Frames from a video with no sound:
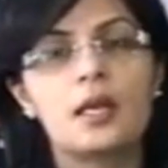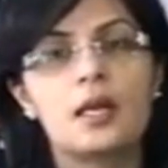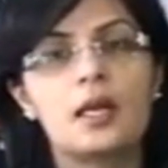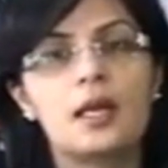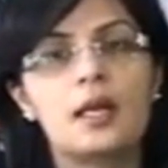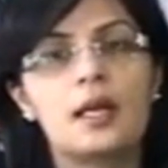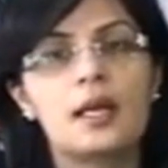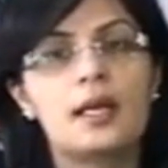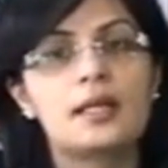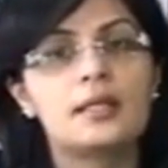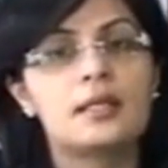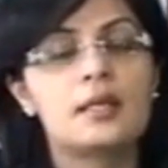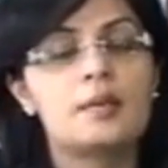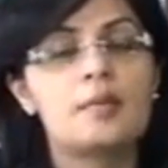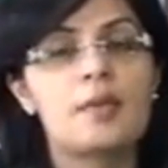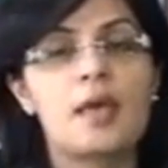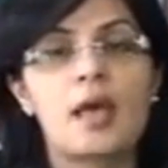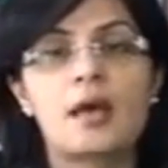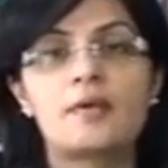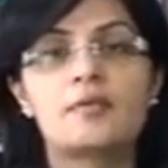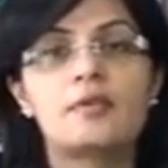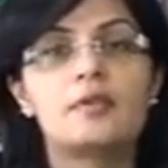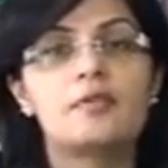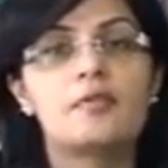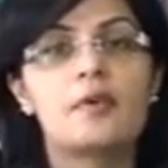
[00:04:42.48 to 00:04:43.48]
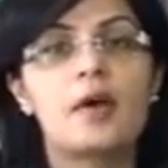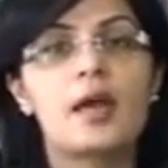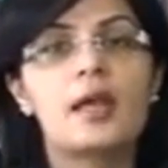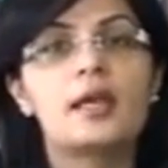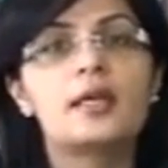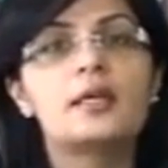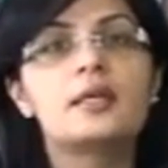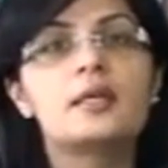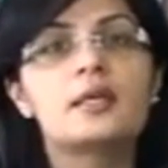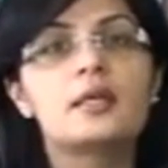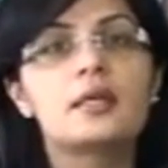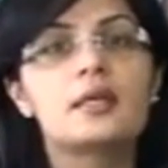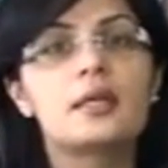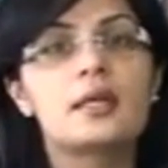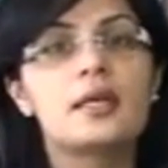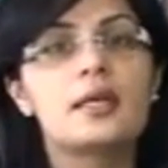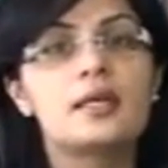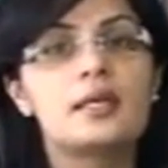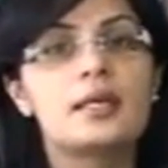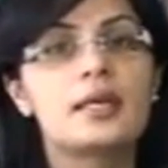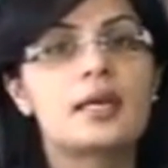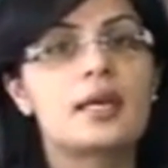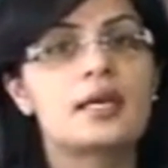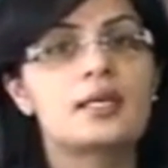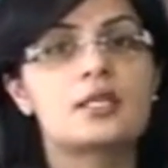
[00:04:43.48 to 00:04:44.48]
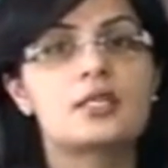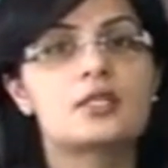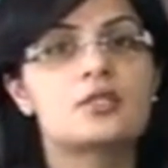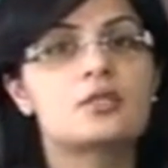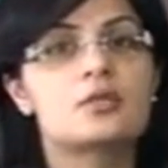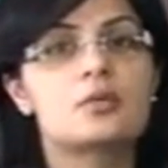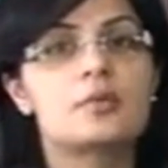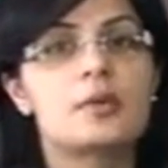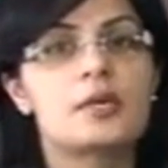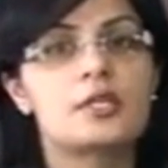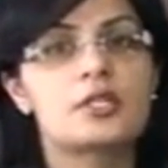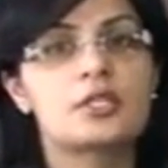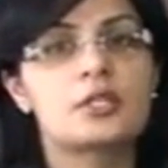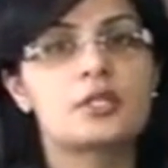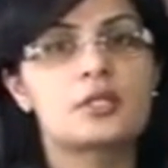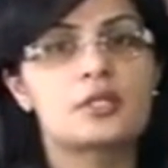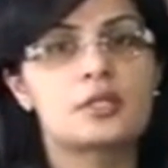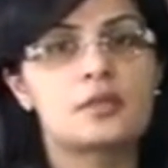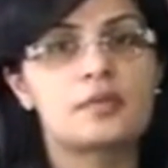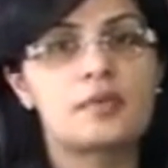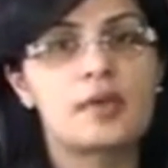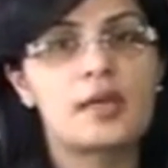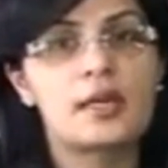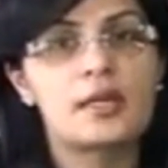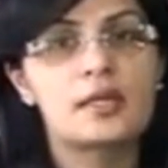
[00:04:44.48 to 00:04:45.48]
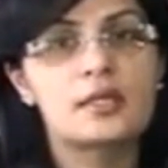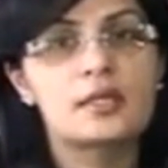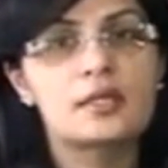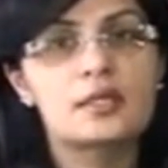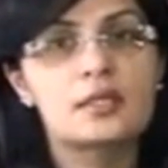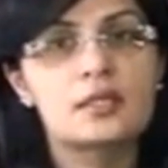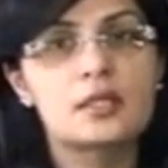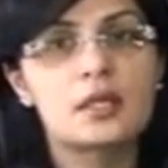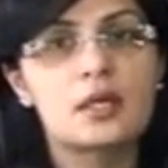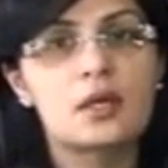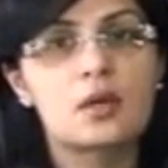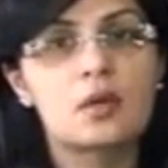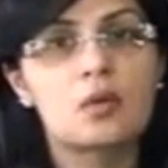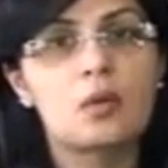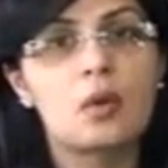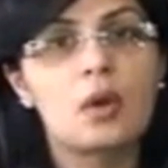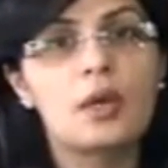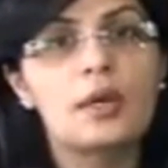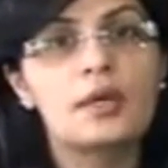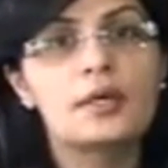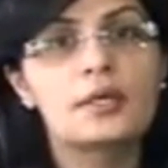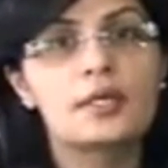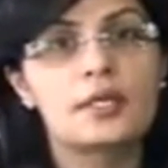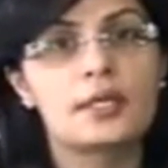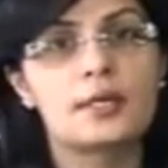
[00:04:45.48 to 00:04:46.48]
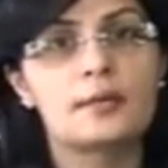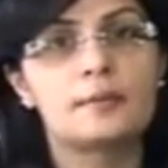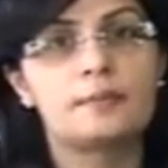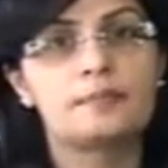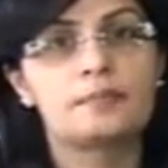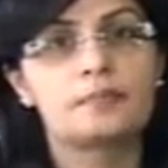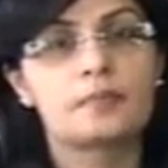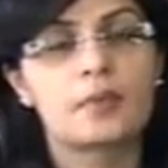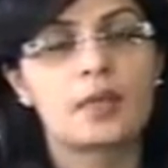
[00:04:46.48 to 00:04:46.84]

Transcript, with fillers: Uh, and they may have defined indicators to measure surveillance uh, quality.